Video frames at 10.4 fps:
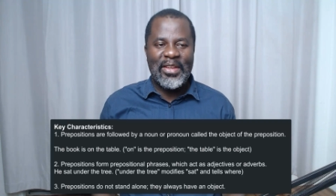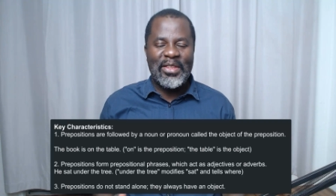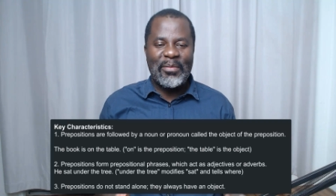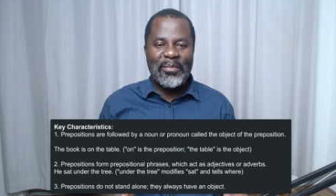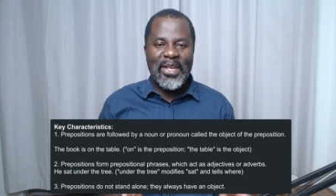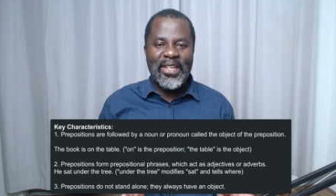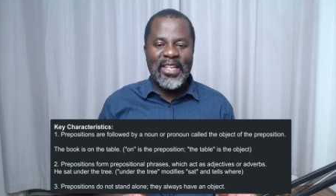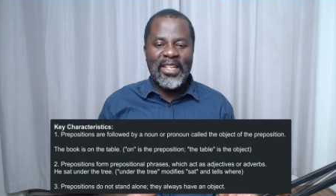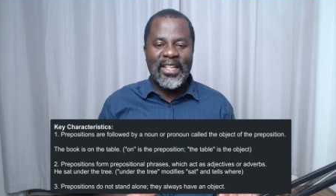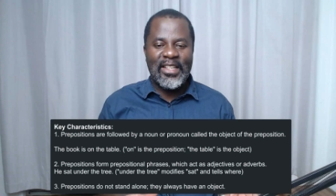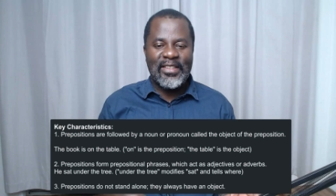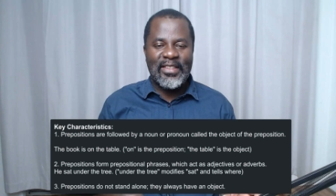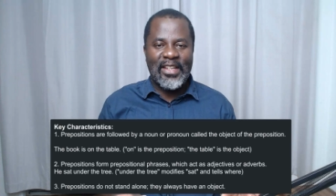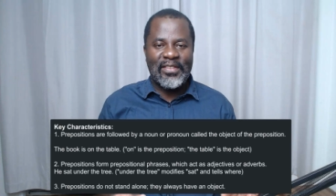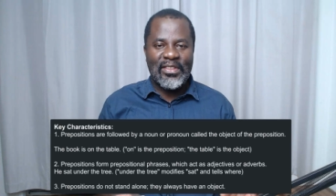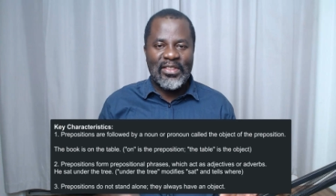The meaning is
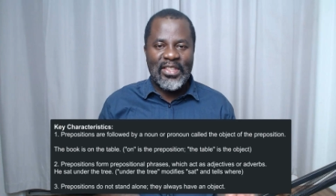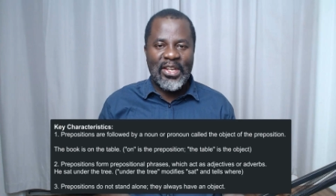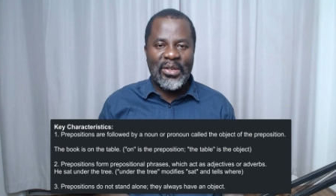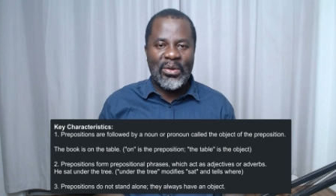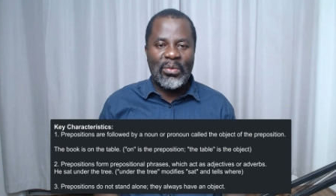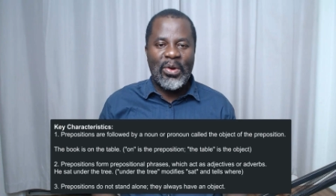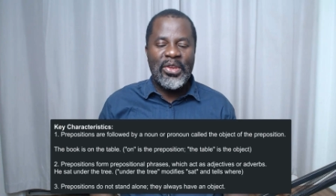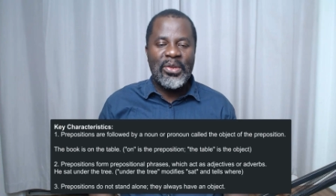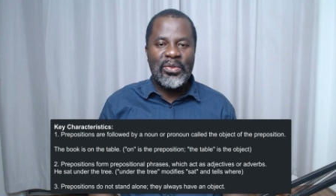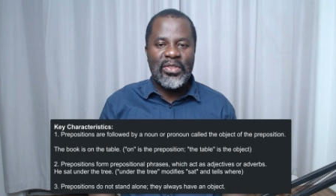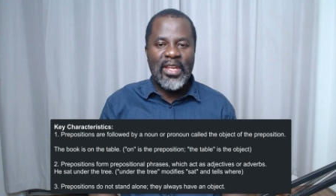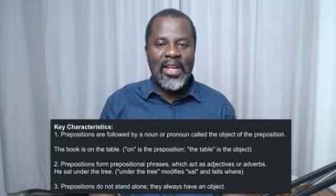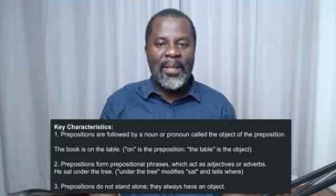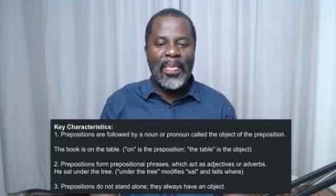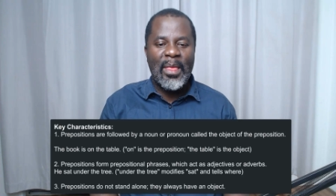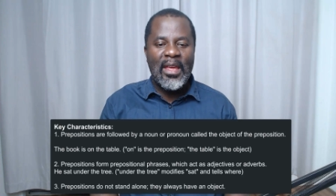a single. When you
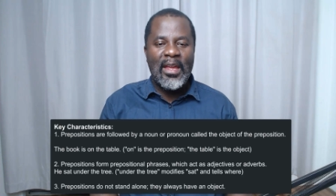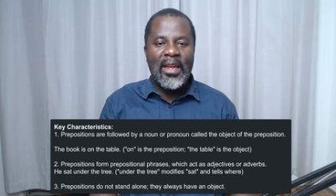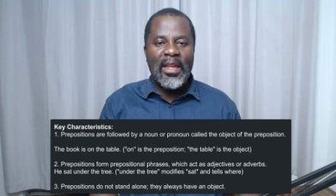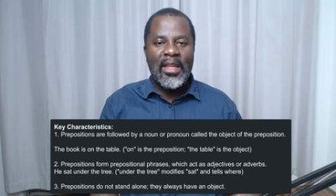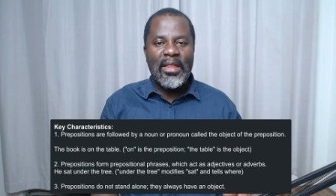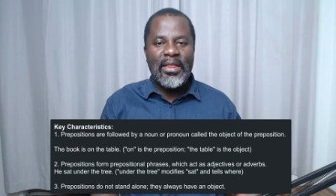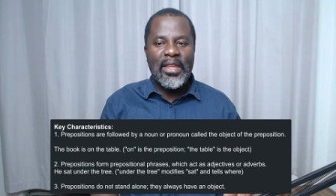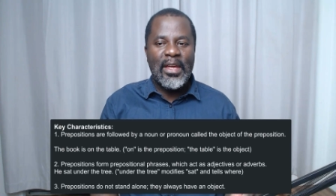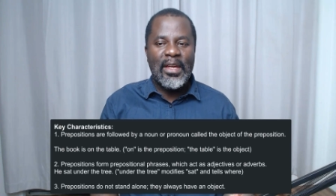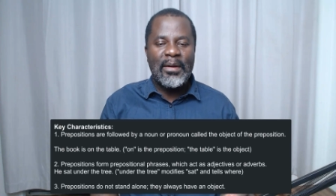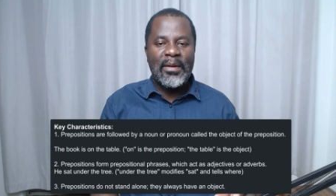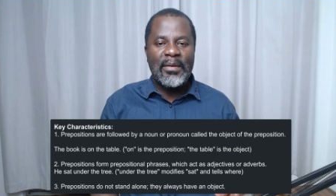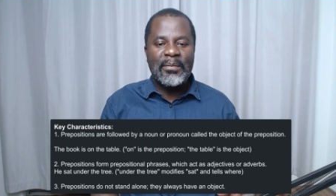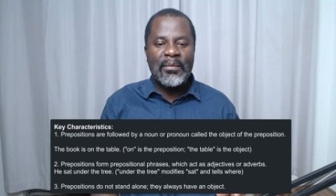say the